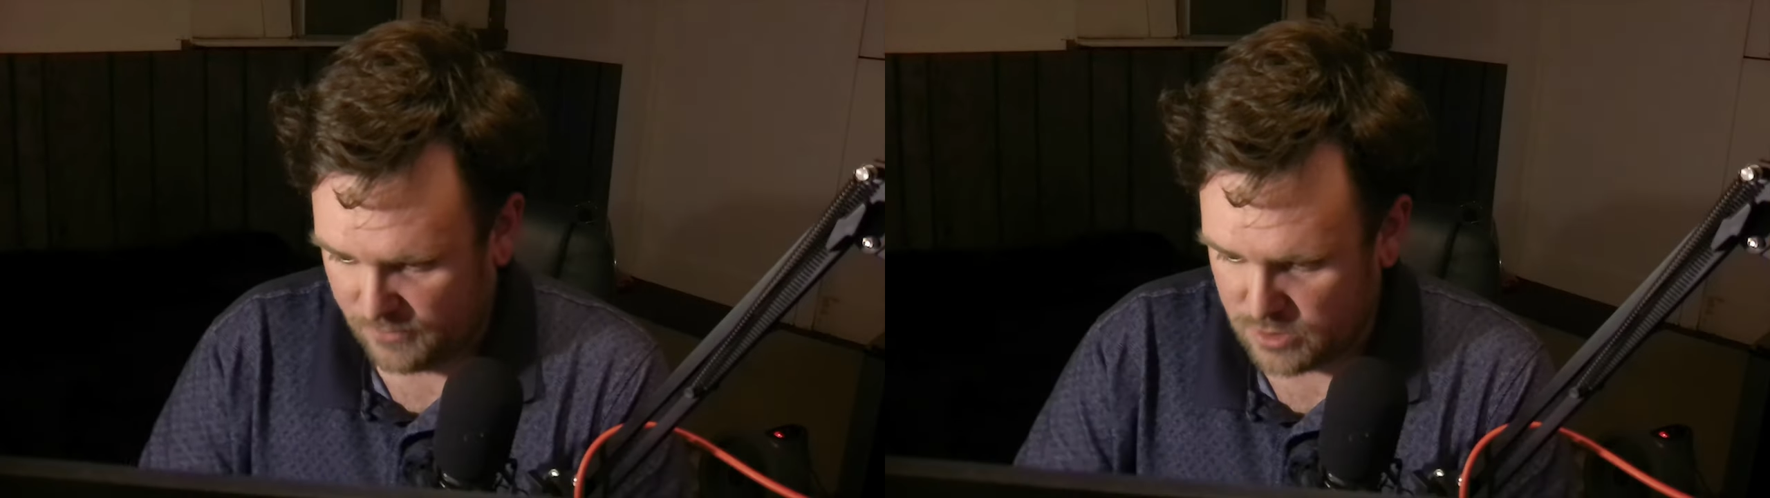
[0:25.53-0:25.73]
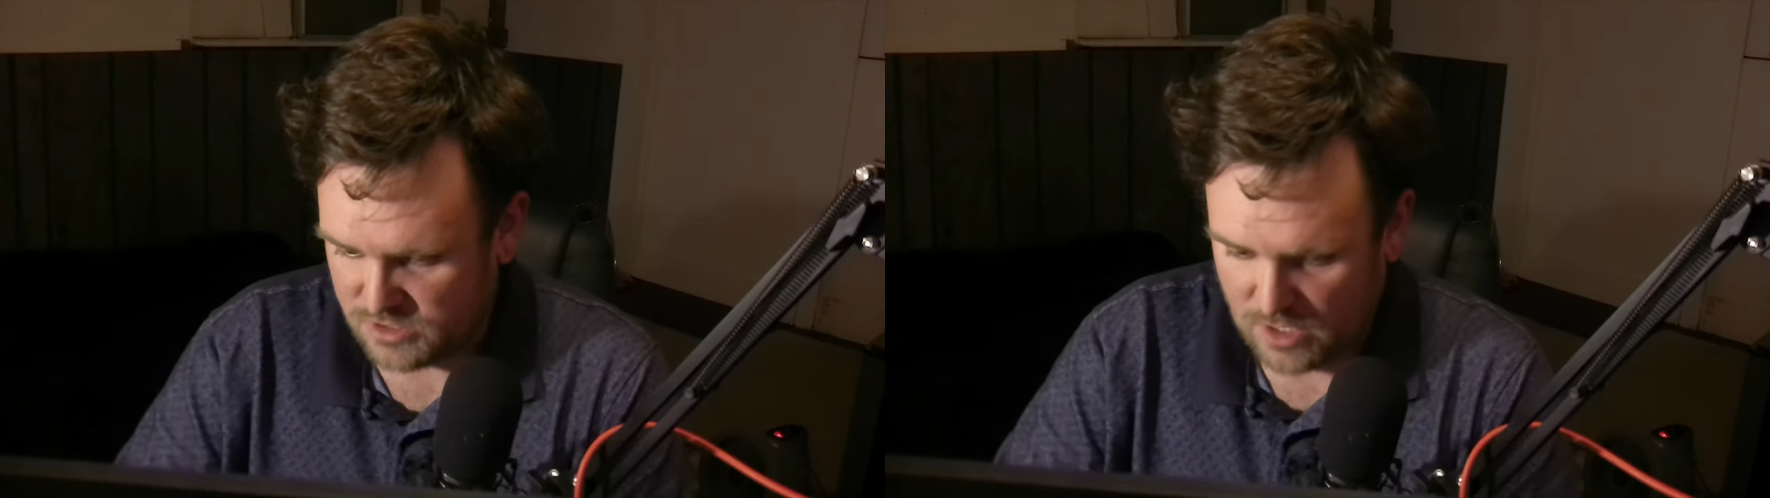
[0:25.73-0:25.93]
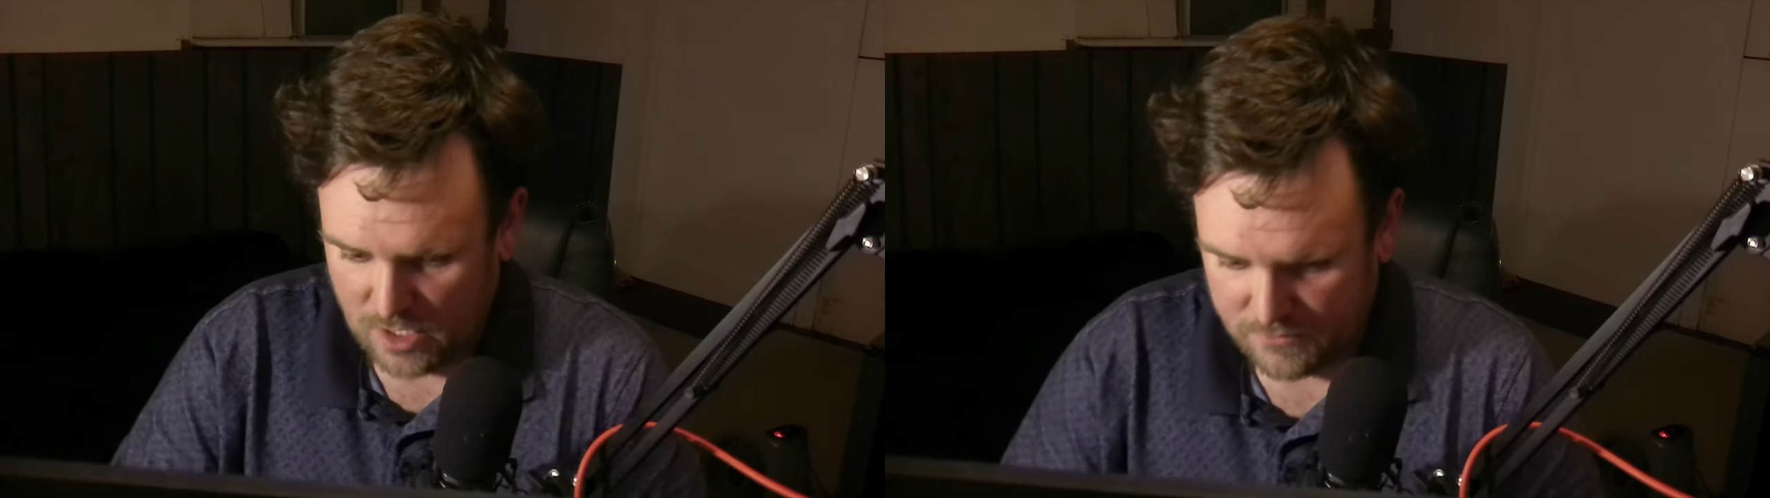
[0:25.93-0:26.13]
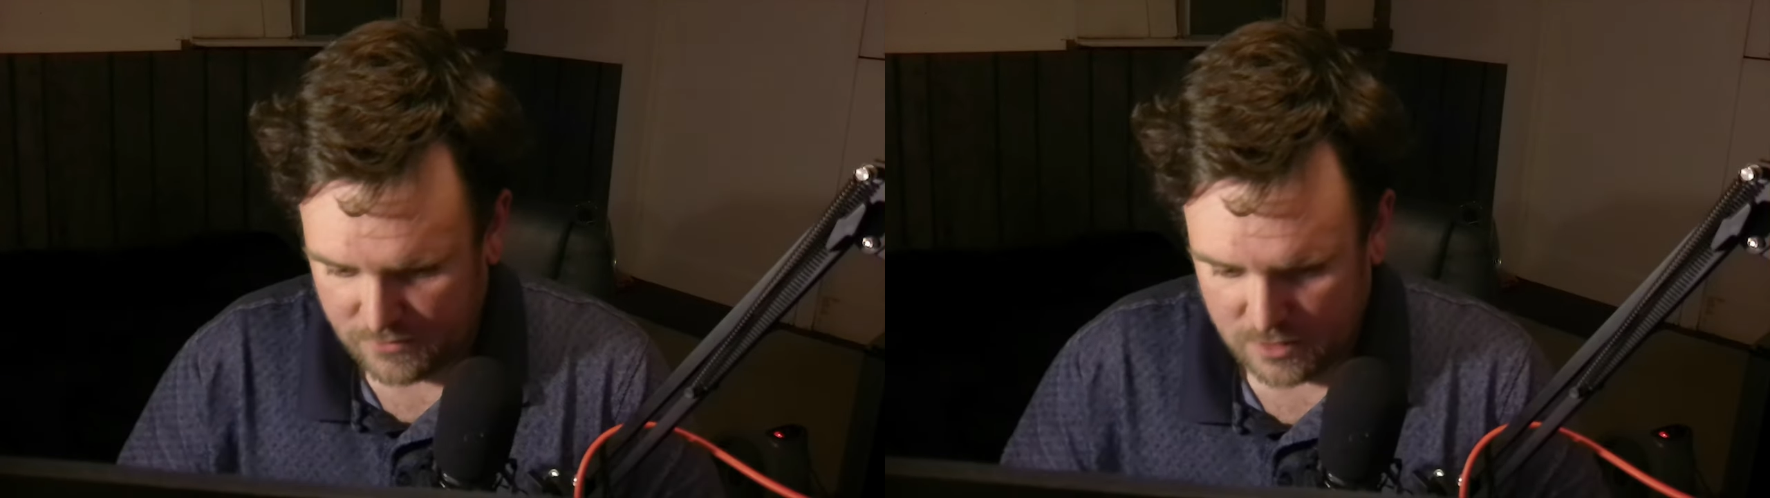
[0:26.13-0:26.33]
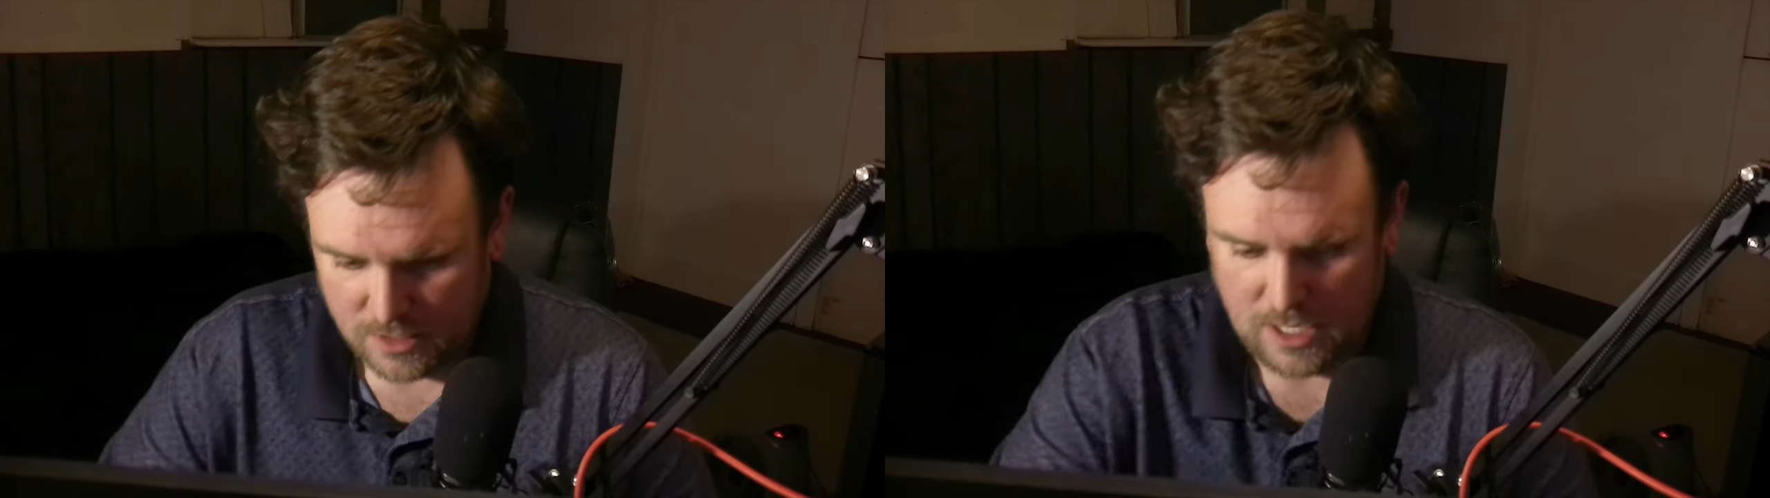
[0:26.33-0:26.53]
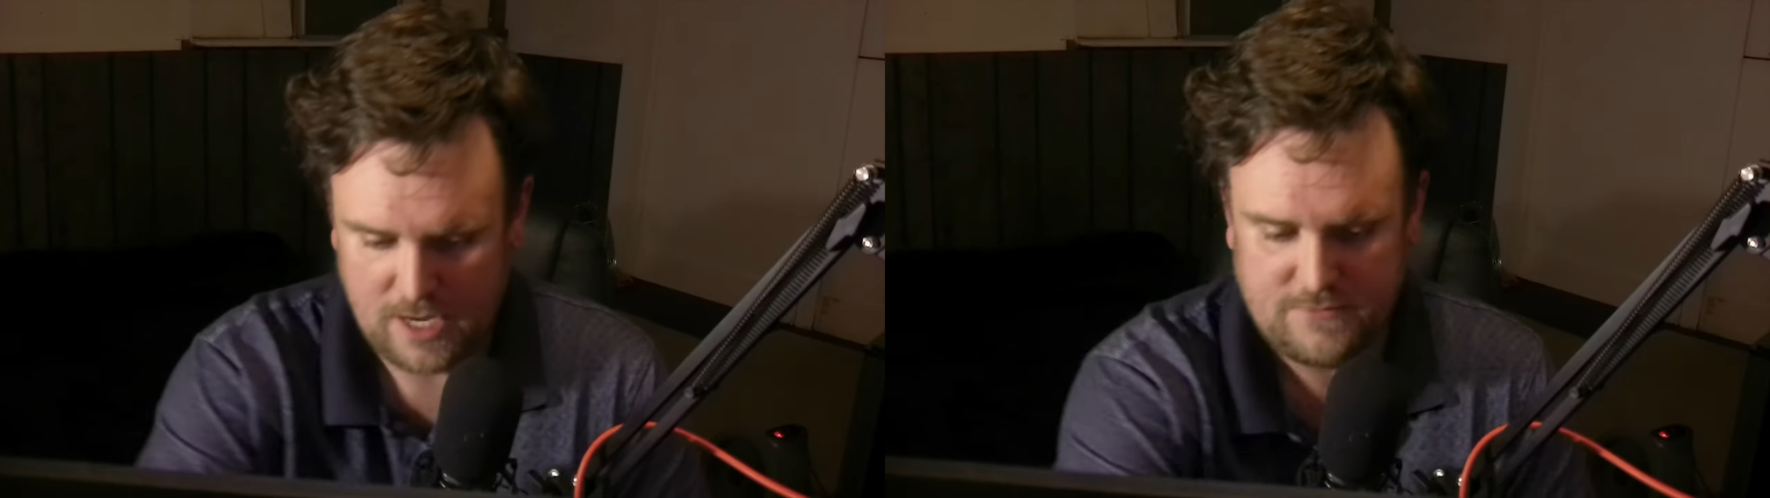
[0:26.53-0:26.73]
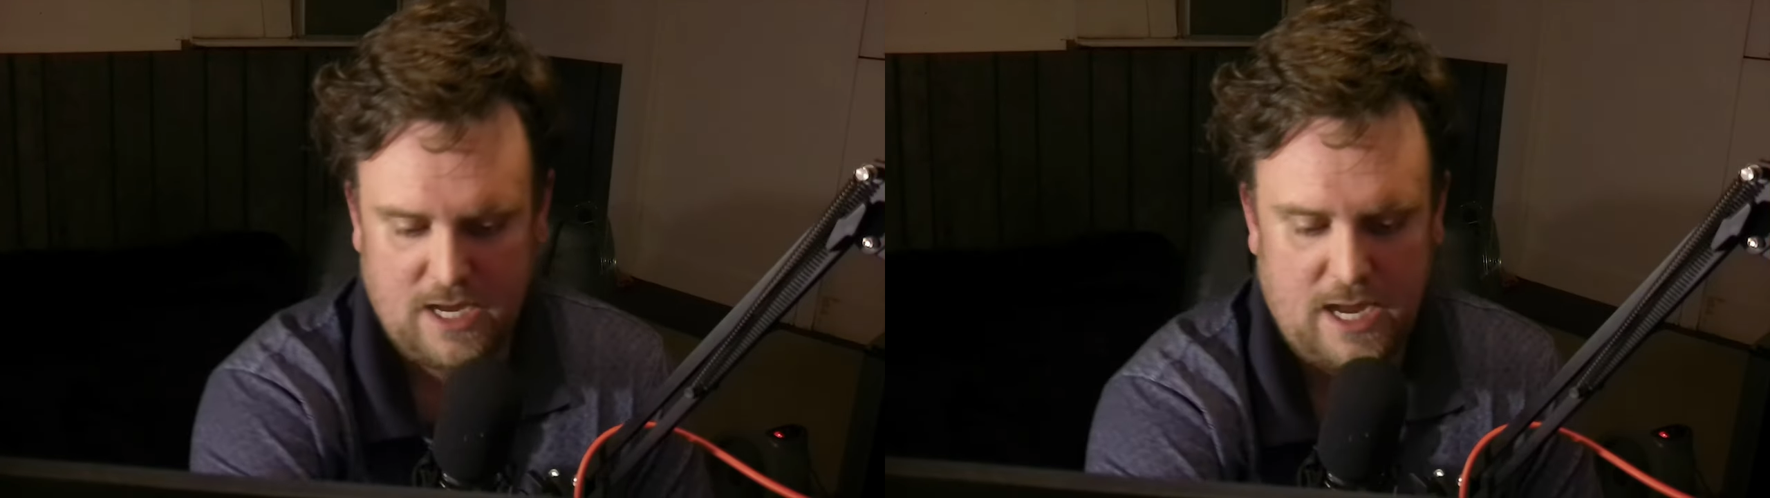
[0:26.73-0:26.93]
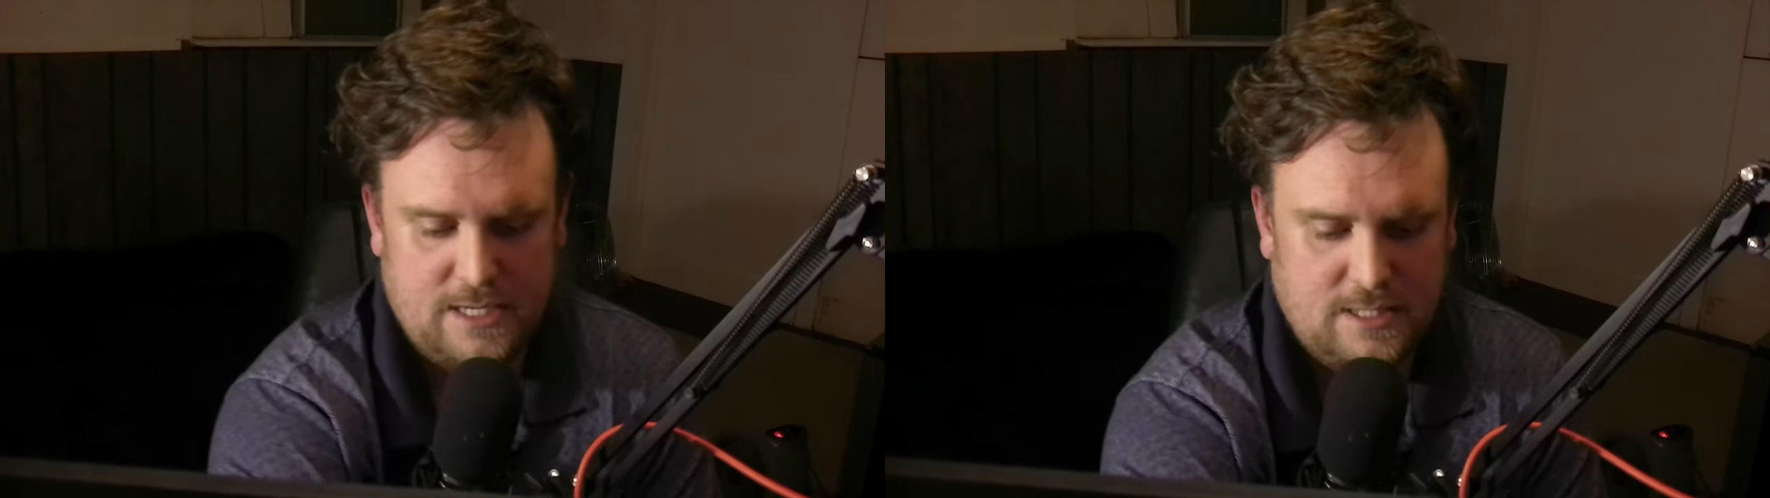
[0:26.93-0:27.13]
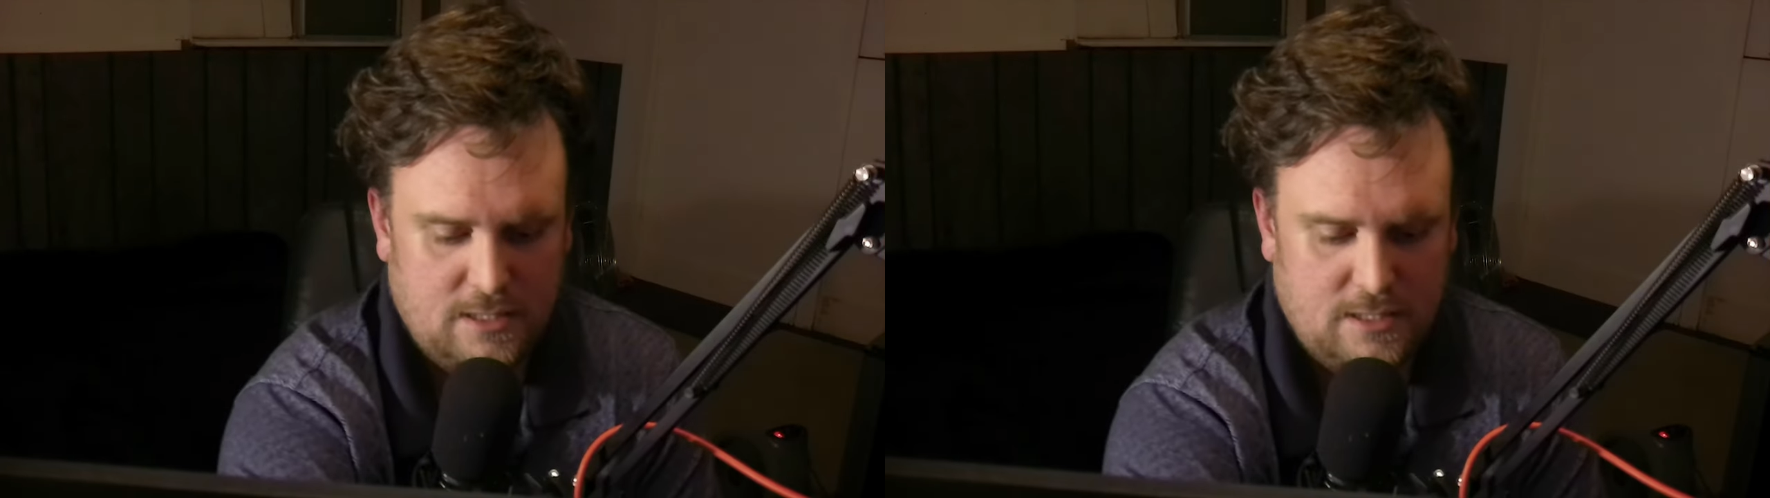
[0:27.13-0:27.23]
First off, I've got